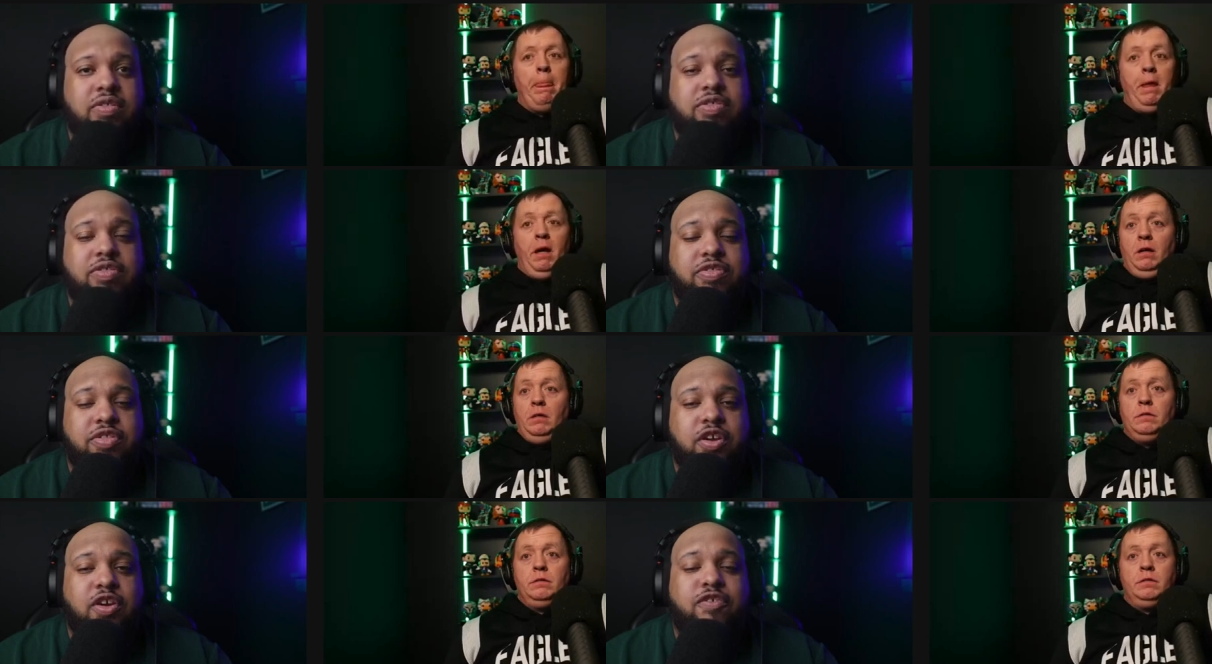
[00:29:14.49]

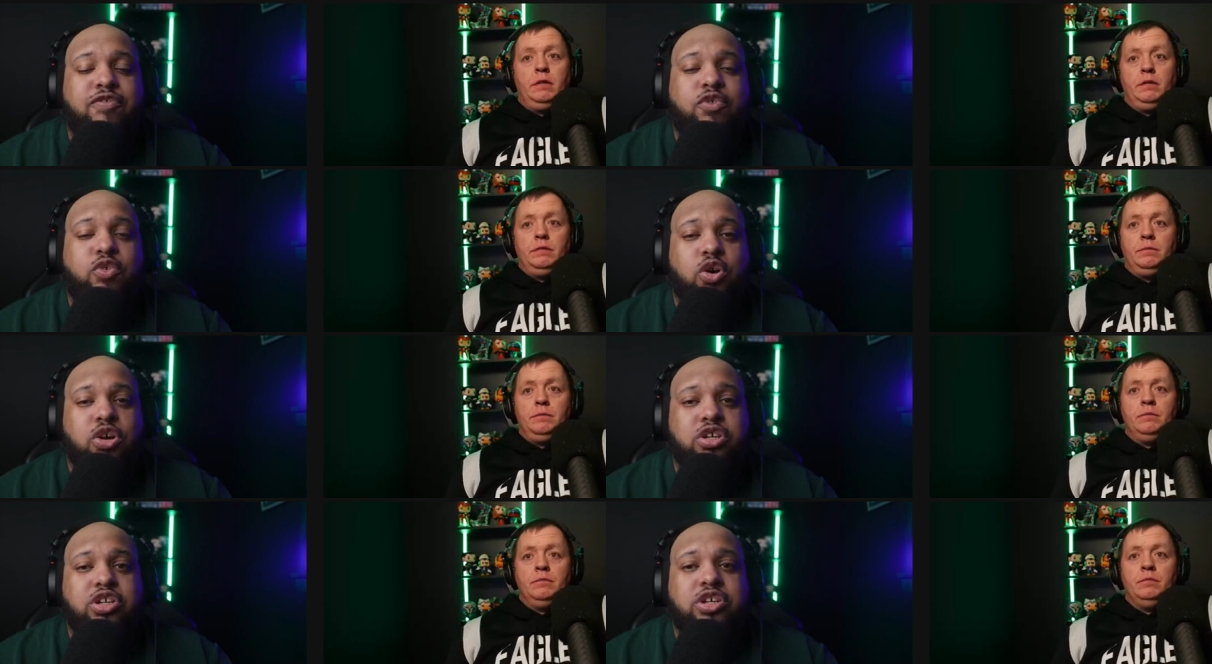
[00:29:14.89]
Speaker 1: their
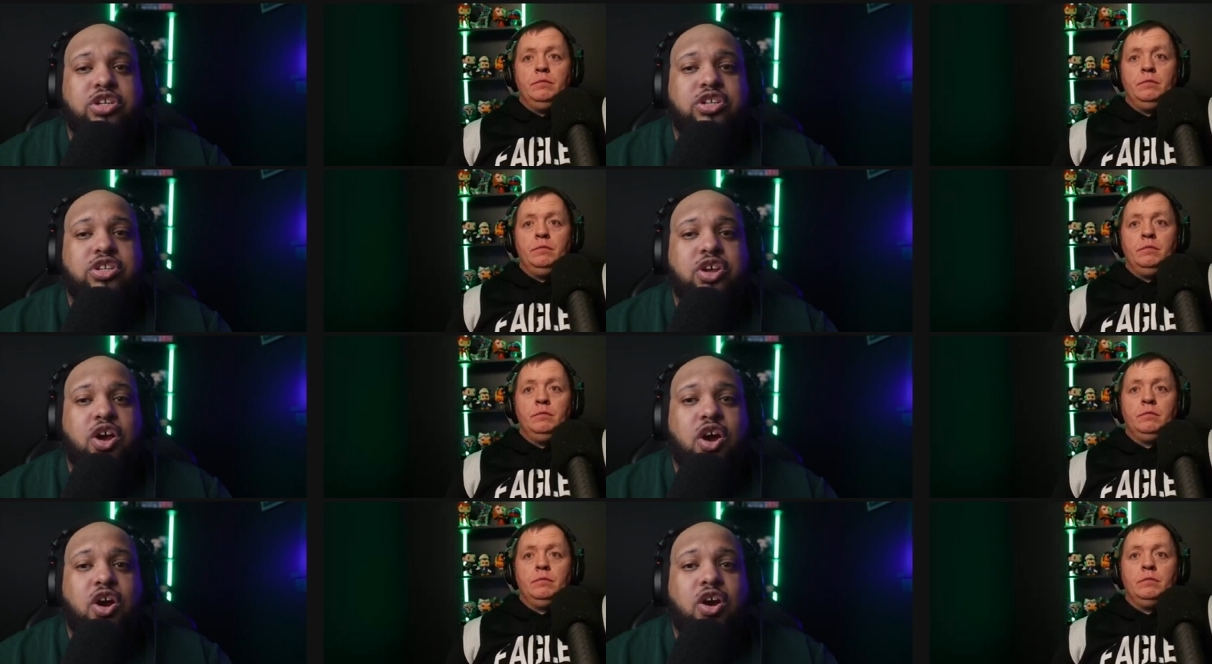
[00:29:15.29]

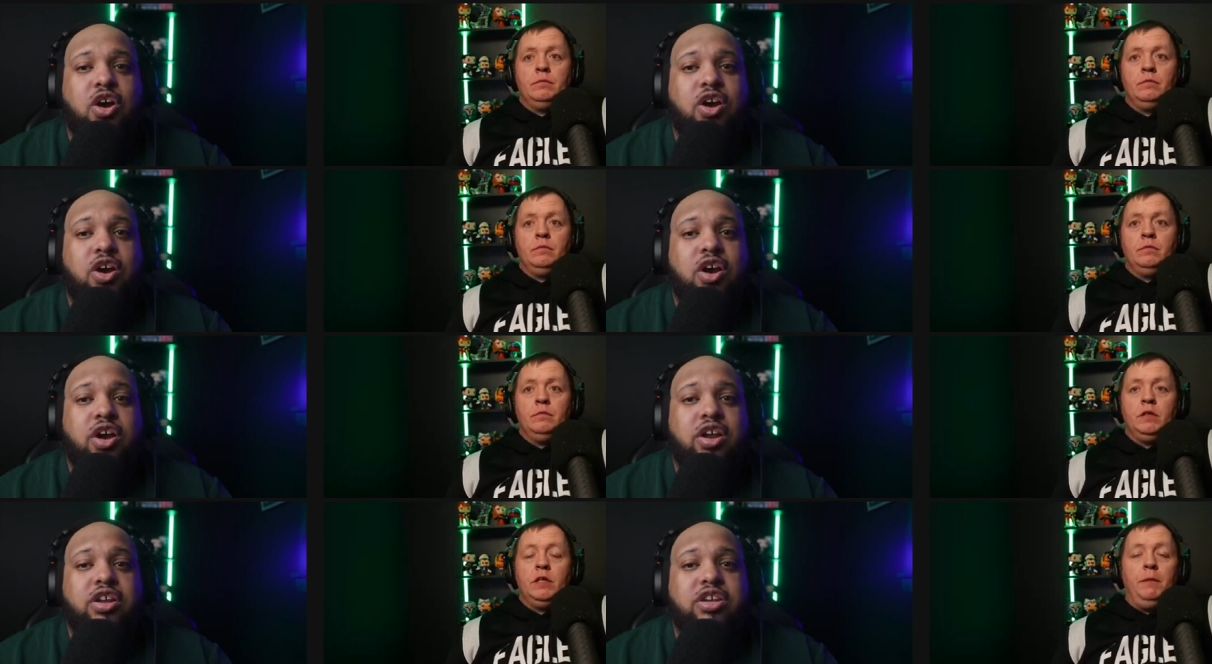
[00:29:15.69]
fortunes
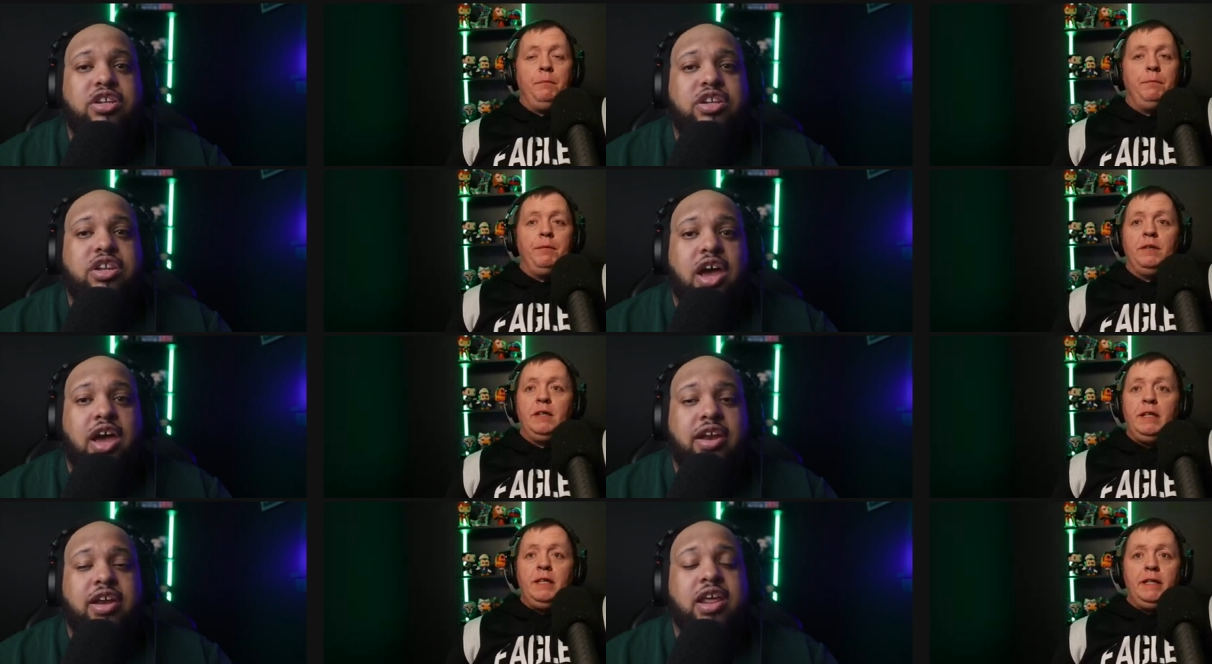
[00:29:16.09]
are
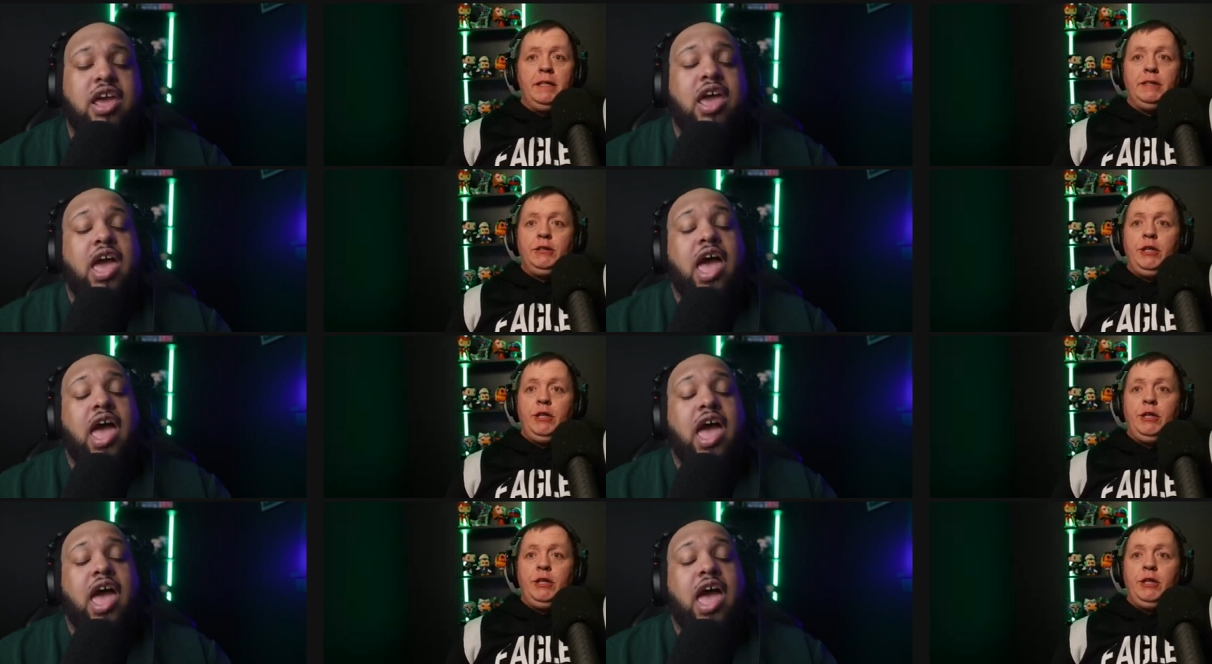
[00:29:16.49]
completely done.